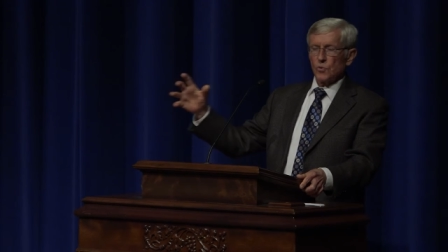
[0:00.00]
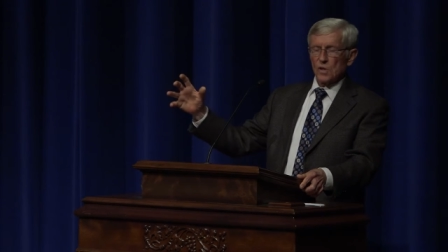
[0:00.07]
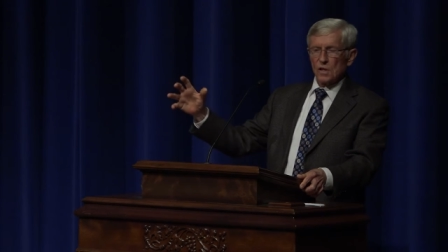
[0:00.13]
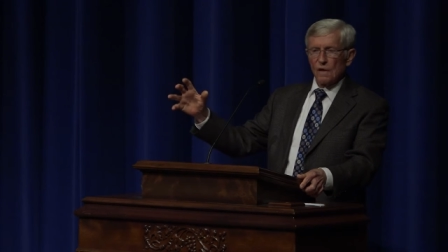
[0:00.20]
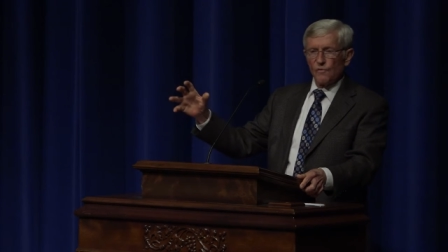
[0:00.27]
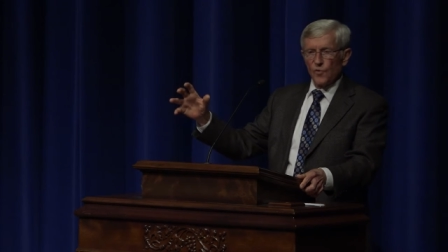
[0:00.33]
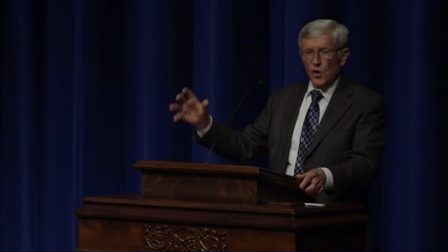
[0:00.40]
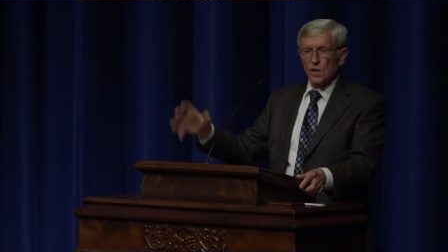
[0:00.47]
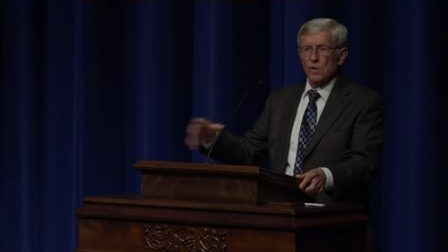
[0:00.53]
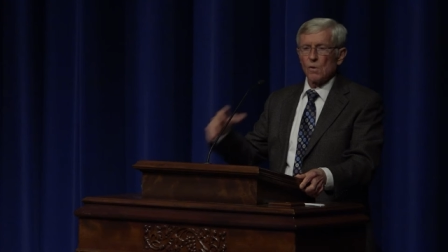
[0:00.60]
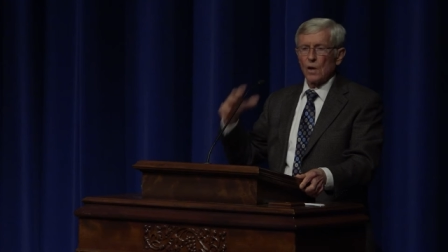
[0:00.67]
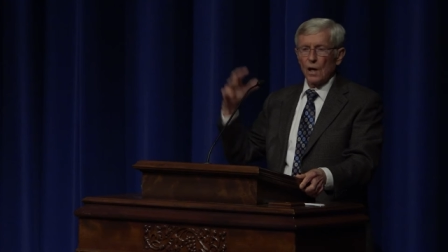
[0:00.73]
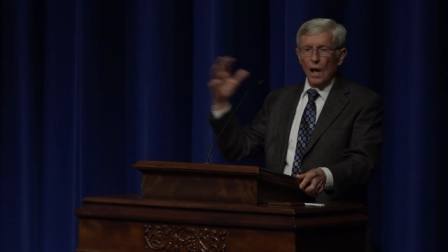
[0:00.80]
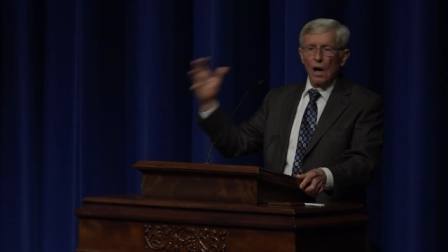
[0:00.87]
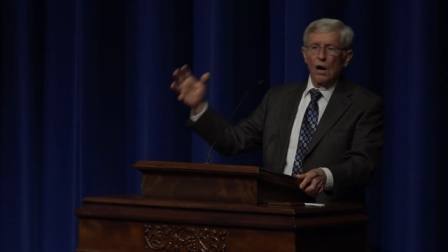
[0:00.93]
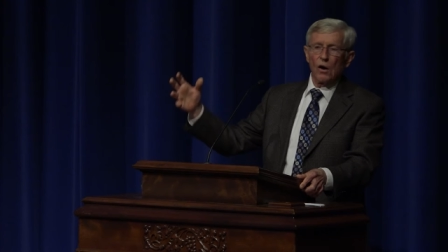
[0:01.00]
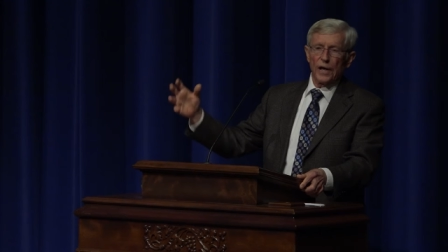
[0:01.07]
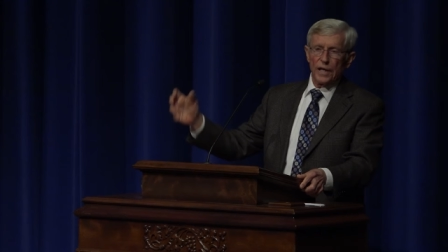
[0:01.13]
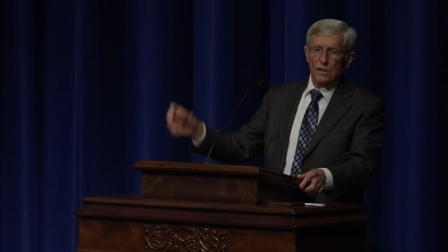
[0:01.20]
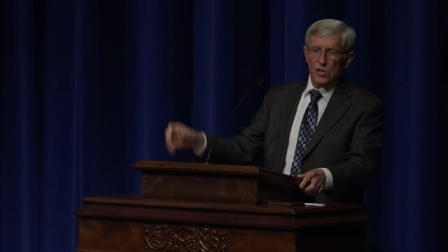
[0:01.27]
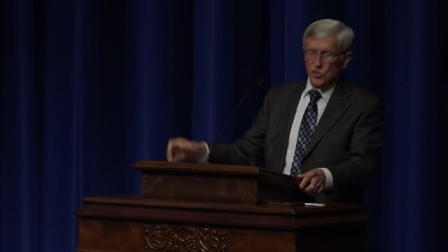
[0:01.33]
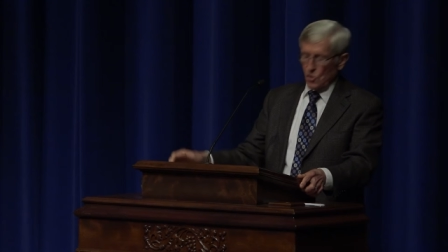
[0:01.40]
where they're further along
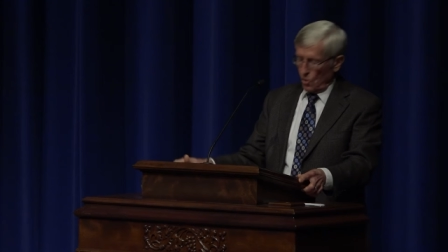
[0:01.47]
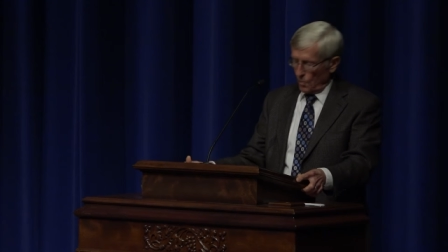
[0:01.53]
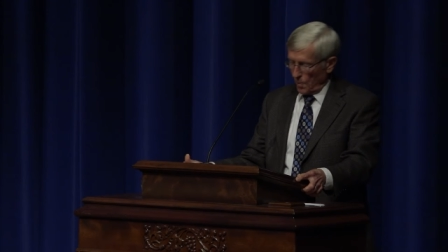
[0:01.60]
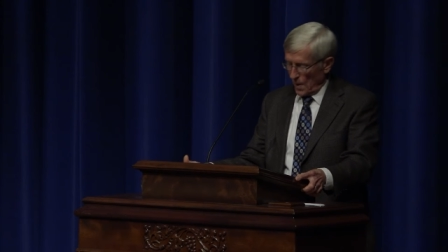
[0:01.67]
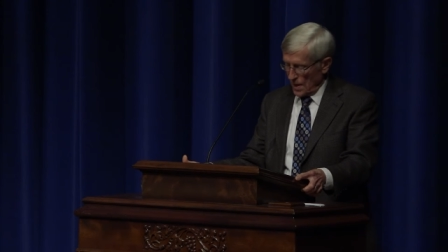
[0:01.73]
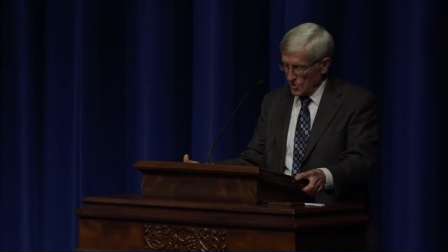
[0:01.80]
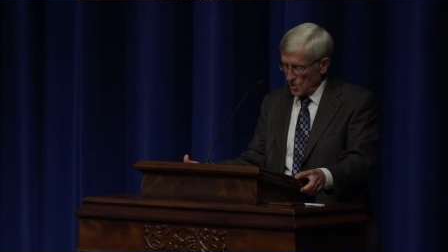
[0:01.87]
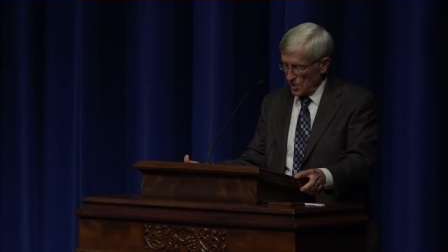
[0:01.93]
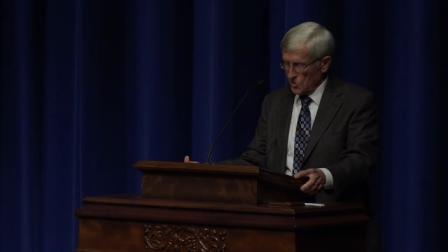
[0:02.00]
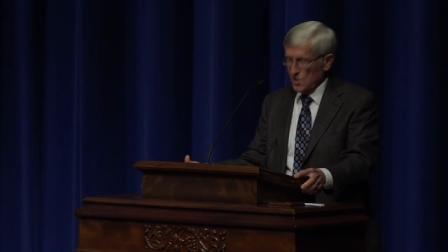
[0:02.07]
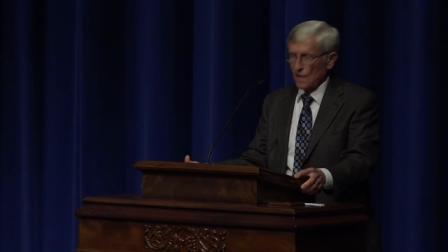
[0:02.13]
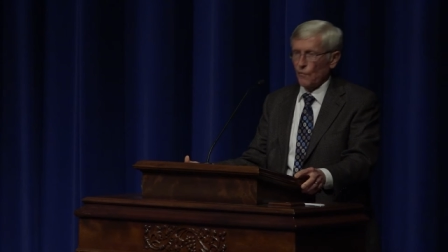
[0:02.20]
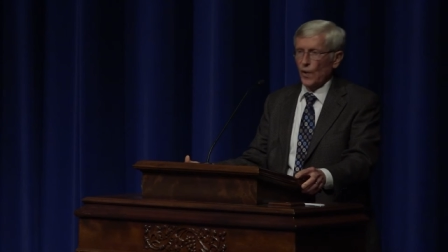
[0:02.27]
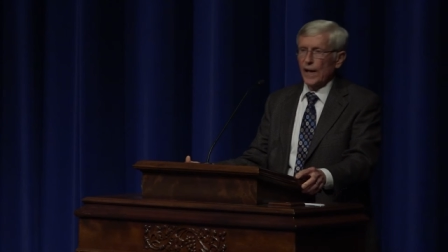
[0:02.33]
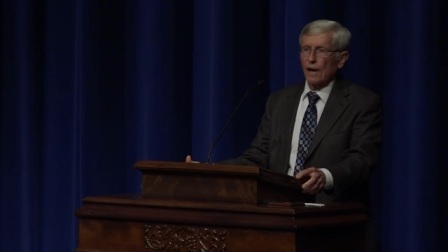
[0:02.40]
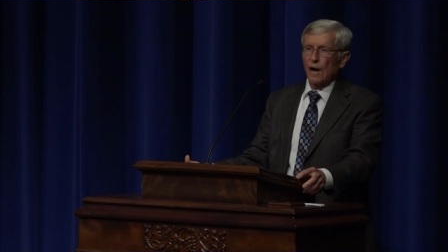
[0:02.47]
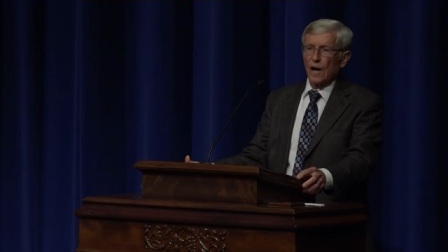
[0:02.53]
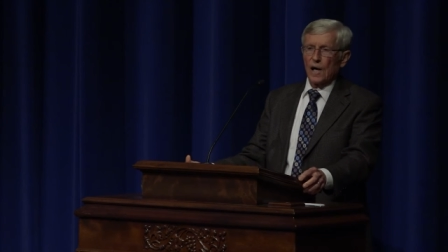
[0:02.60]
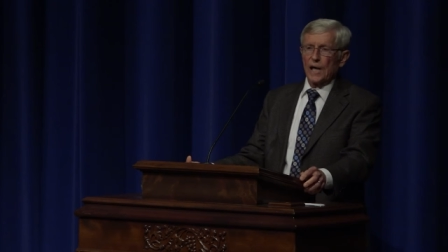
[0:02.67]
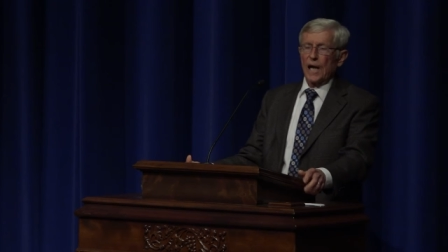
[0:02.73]
in this whole process than we are.